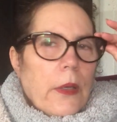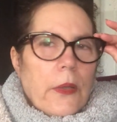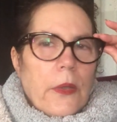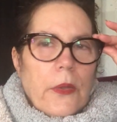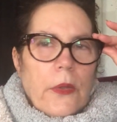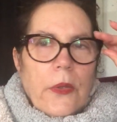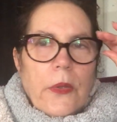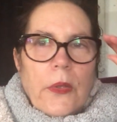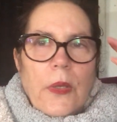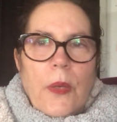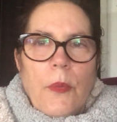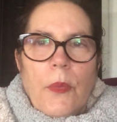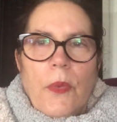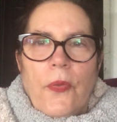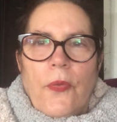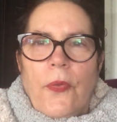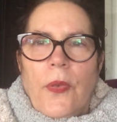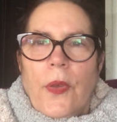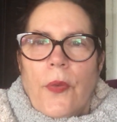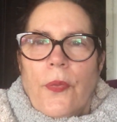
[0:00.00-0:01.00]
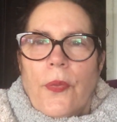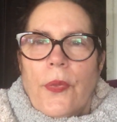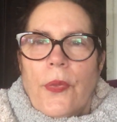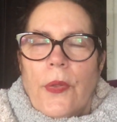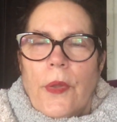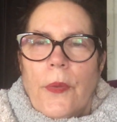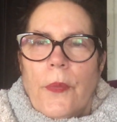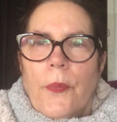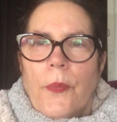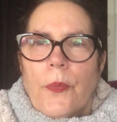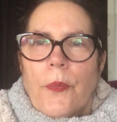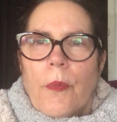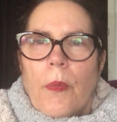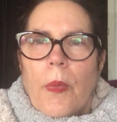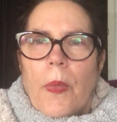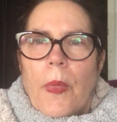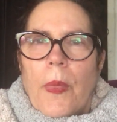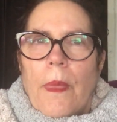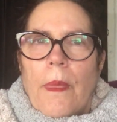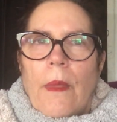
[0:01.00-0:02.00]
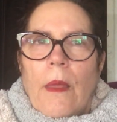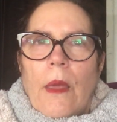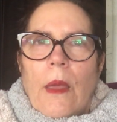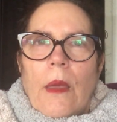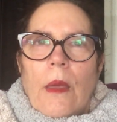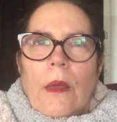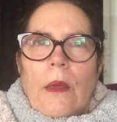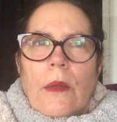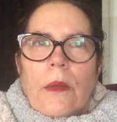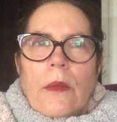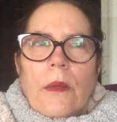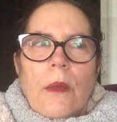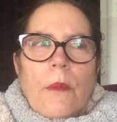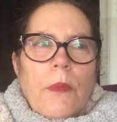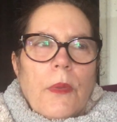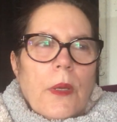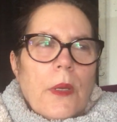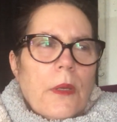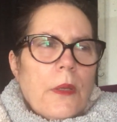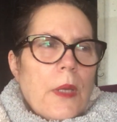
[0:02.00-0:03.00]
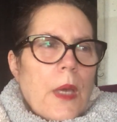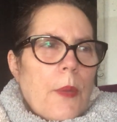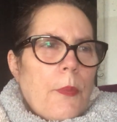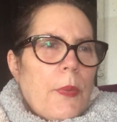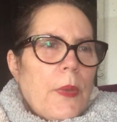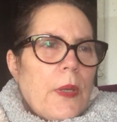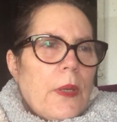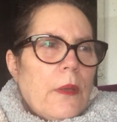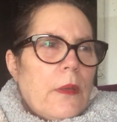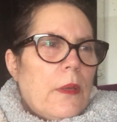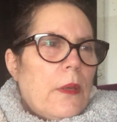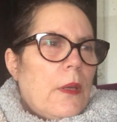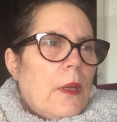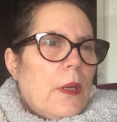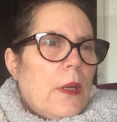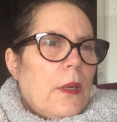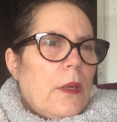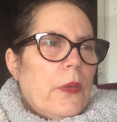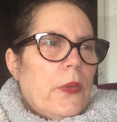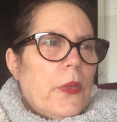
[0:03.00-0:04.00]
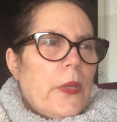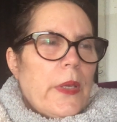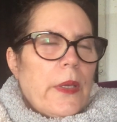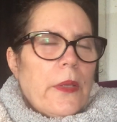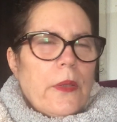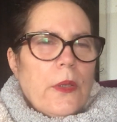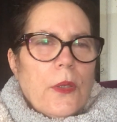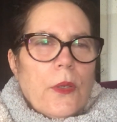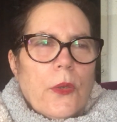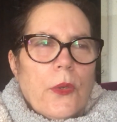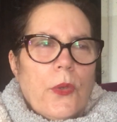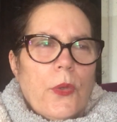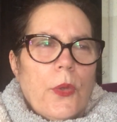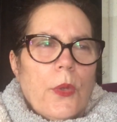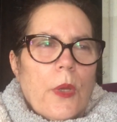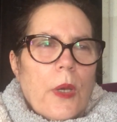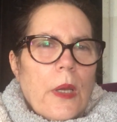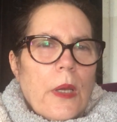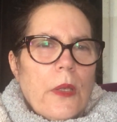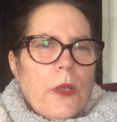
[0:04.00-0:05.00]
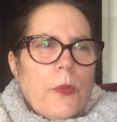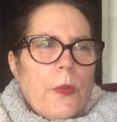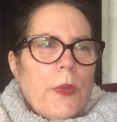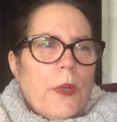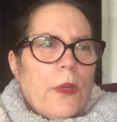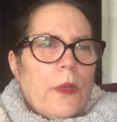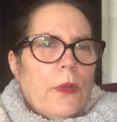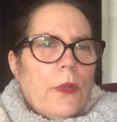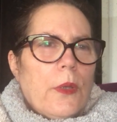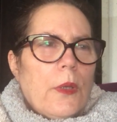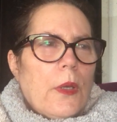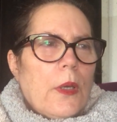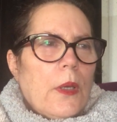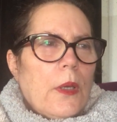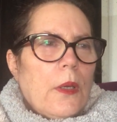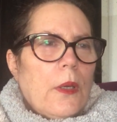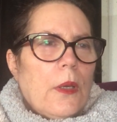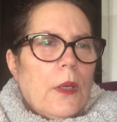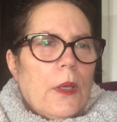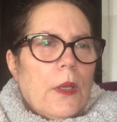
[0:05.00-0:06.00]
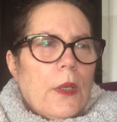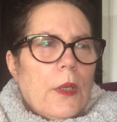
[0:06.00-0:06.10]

December 5th. Something is happening today. Sandy goes to the hospital today.